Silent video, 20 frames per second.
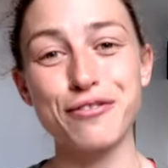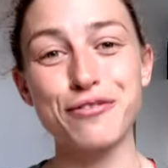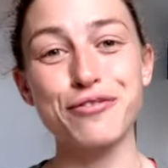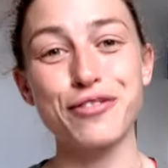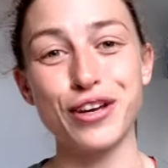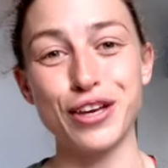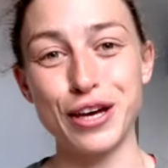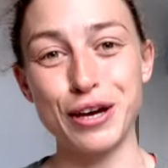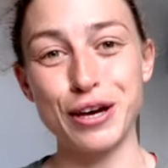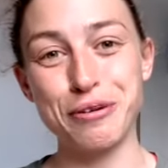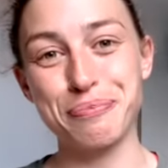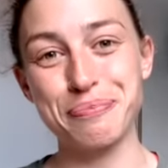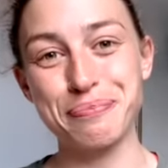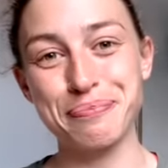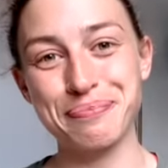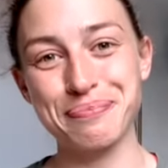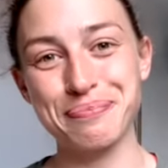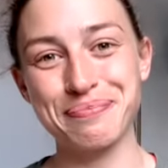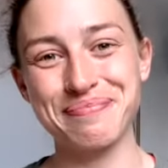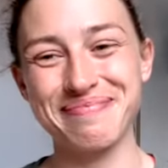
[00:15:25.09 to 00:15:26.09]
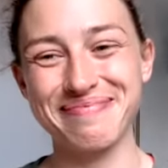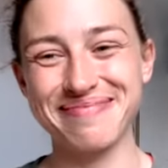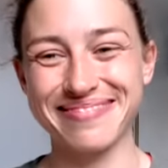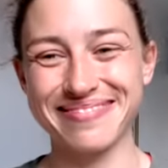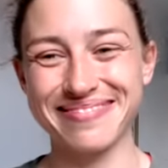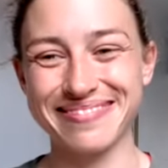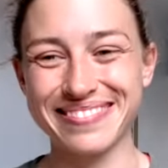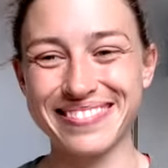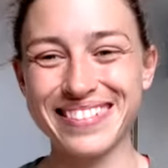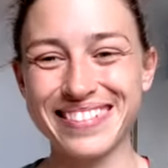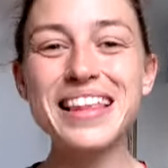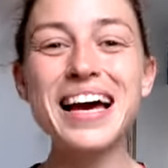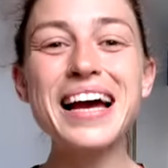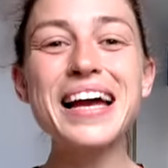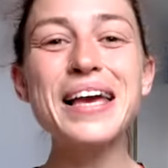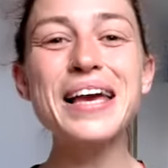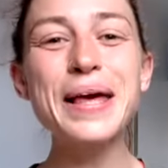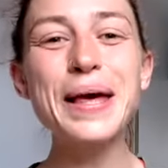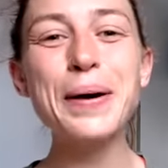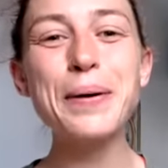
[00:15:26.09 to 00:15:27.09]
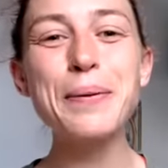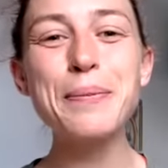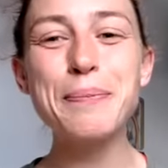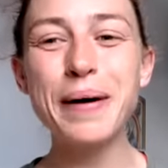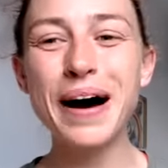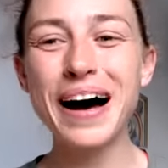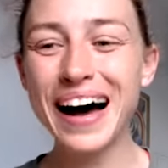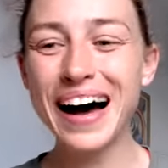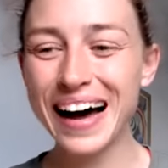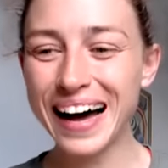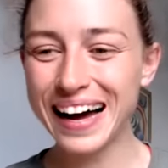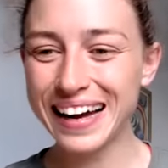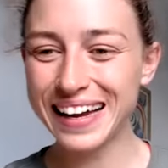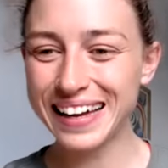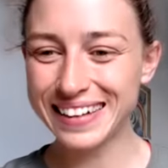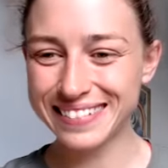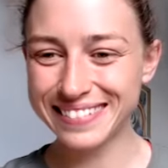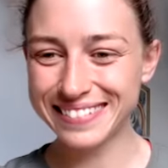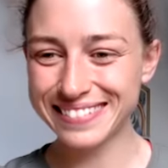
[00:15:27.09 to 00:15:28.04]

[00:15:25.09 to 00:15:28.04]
for you. Thank you. Bye.